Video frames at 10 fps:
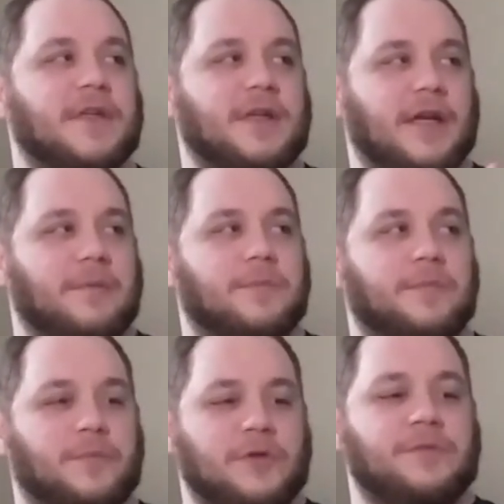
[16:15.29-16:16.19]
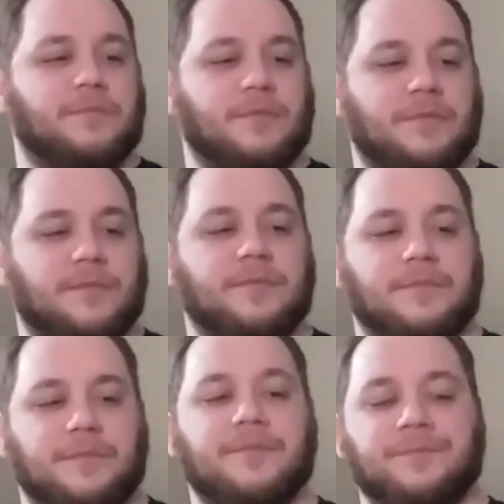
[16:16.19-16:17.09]
This and is subtle changes,
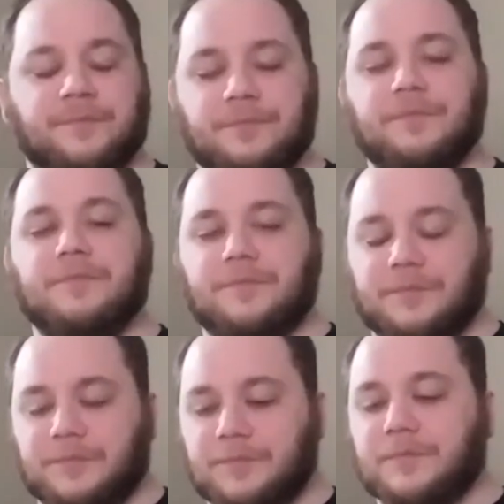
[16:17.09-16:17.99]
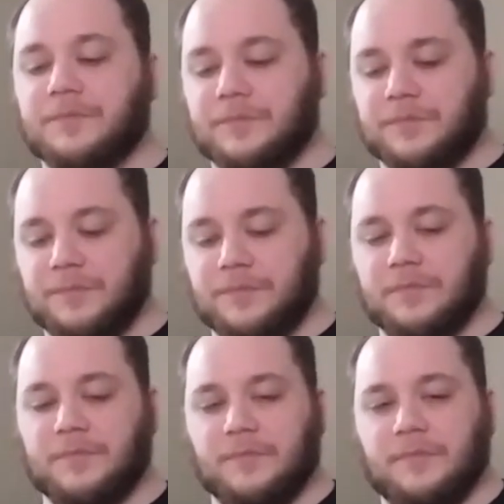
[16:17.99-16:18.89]
though. Mm-hmm. I would almost, I would
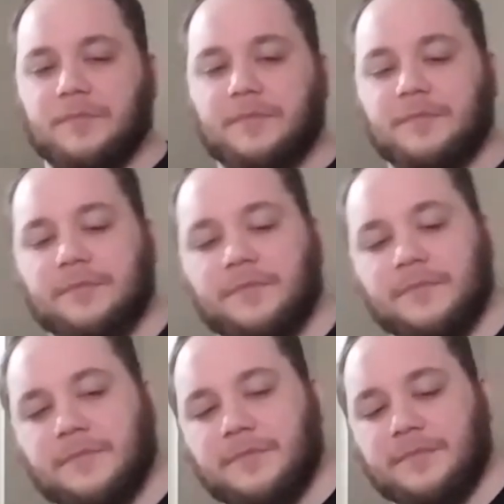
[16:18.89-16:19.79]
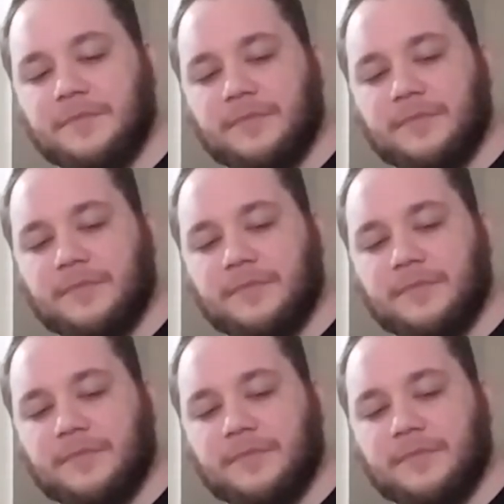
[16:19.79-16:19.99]
personally hate to put this on the rocks because I